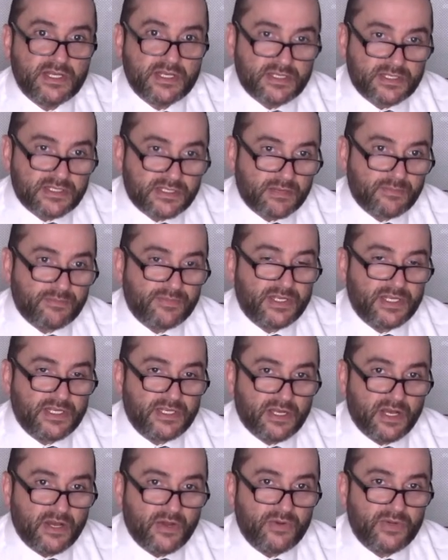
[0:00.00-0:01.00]
something
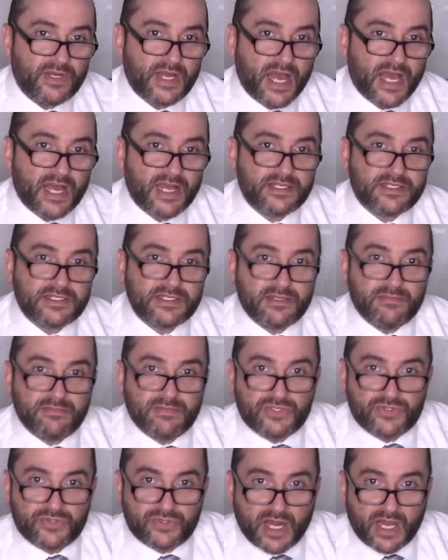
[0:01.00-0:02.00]
known as the
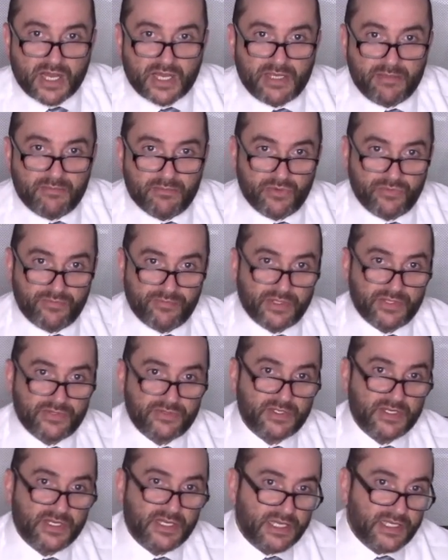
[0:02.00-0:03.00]
Mizrahi
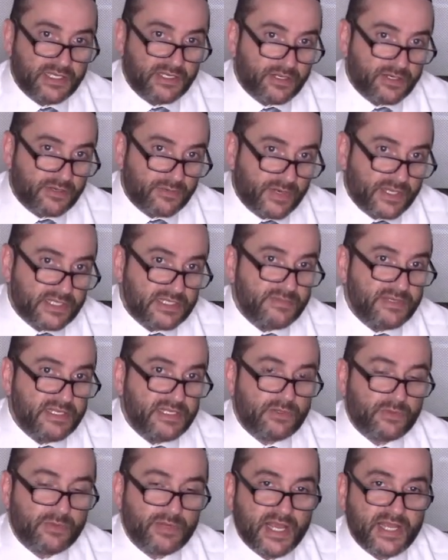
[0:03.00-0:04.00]
movement. It had already
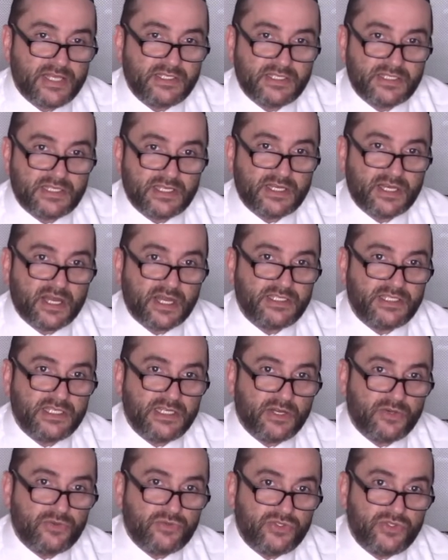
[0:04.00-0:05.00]
been created in
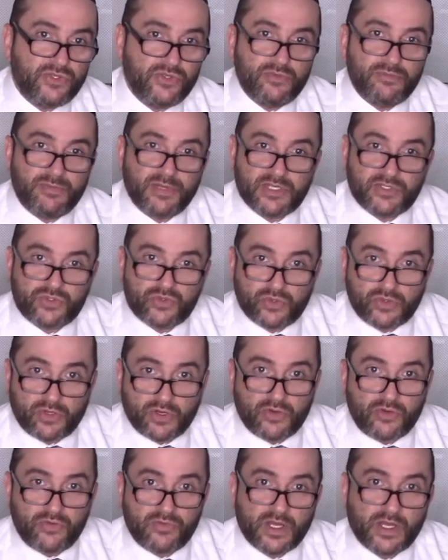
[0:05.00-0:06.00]
1902, but it took
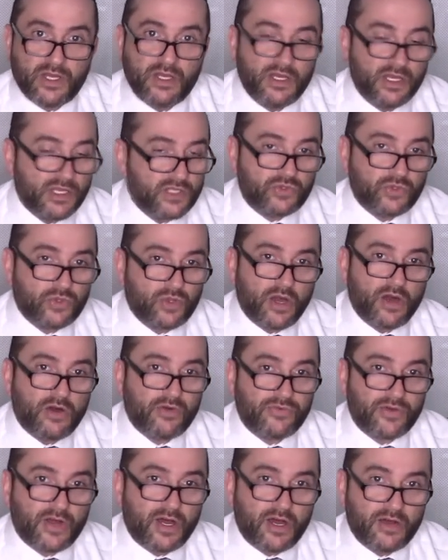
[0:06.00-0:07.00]

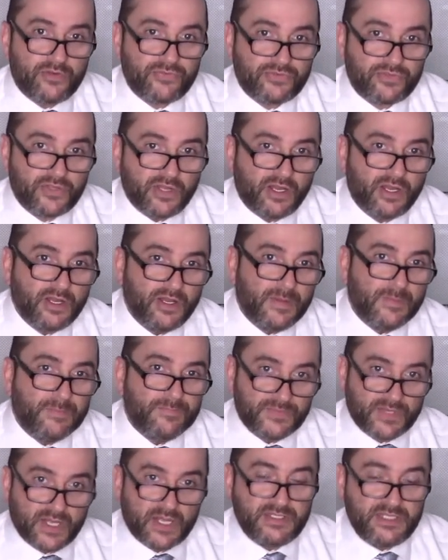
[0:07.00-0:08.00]
off after
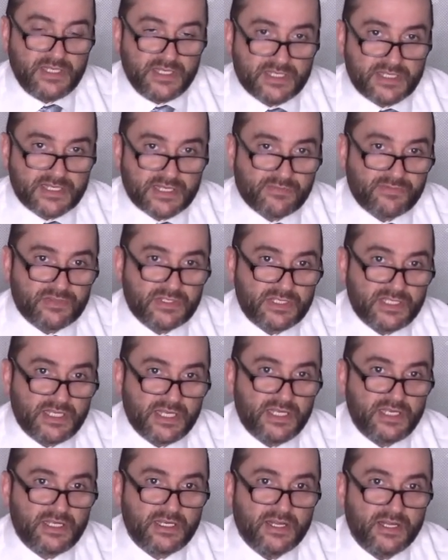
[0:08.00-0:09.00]

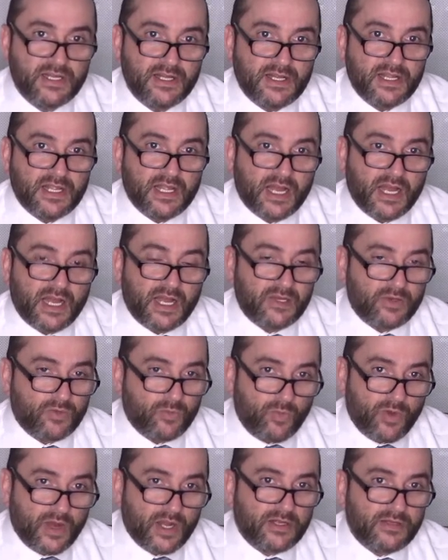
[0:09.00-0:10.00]
1917.
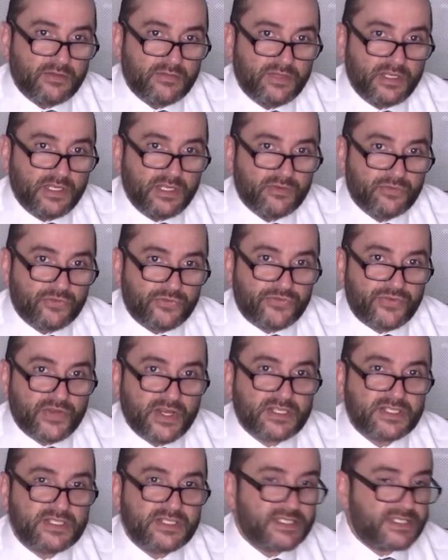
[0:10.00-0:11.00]
And one of the
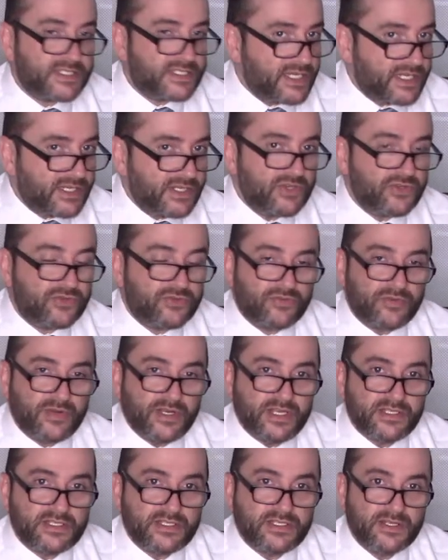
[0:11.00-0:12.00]
first
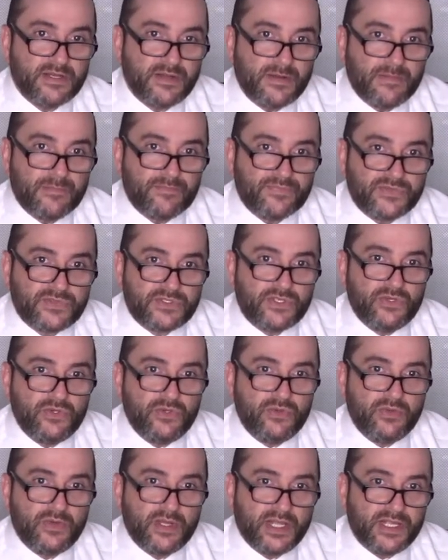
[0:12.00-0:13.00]
signatories
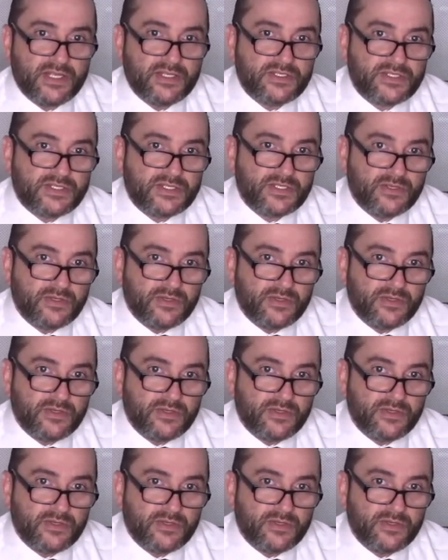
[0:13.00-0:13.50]
to its